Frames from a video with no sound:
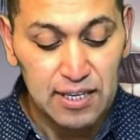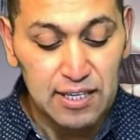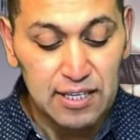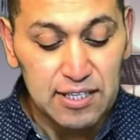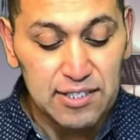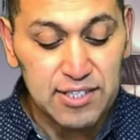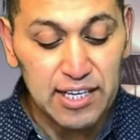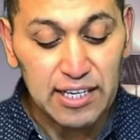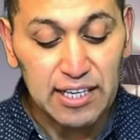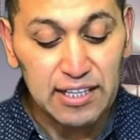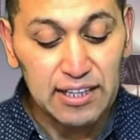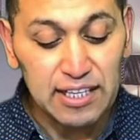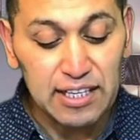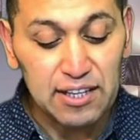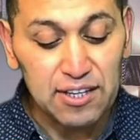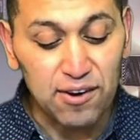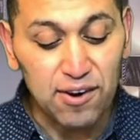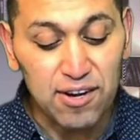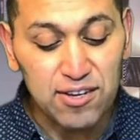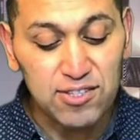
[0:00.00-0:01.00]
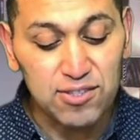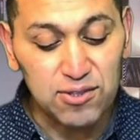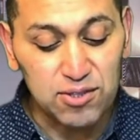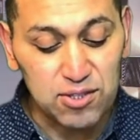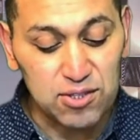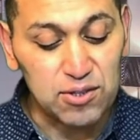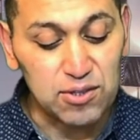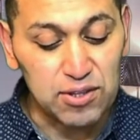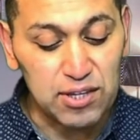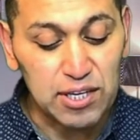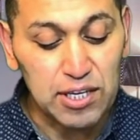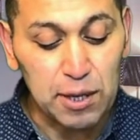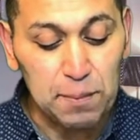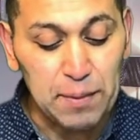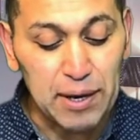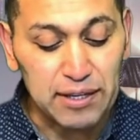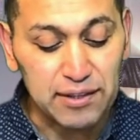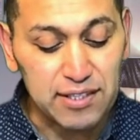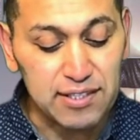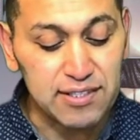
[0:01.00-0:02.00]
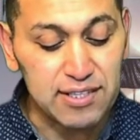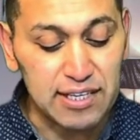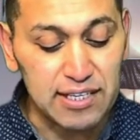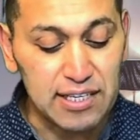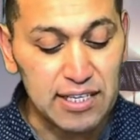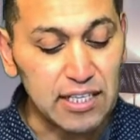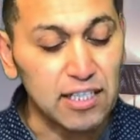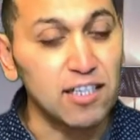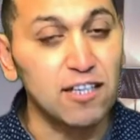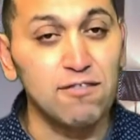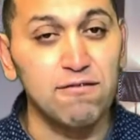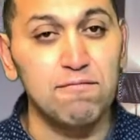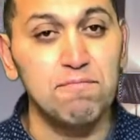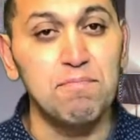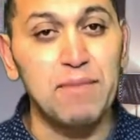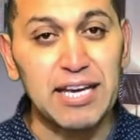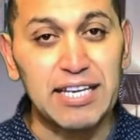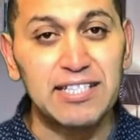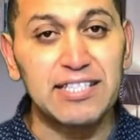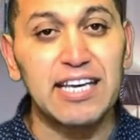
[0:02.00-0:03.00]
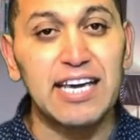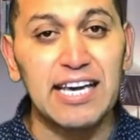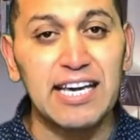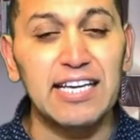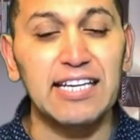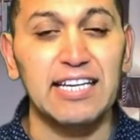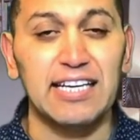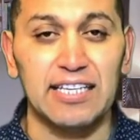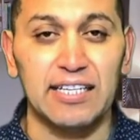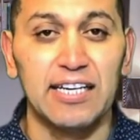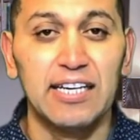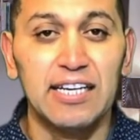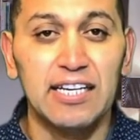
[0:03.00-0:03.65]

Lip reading: Secondly, they're also to think about this idea of maintaining.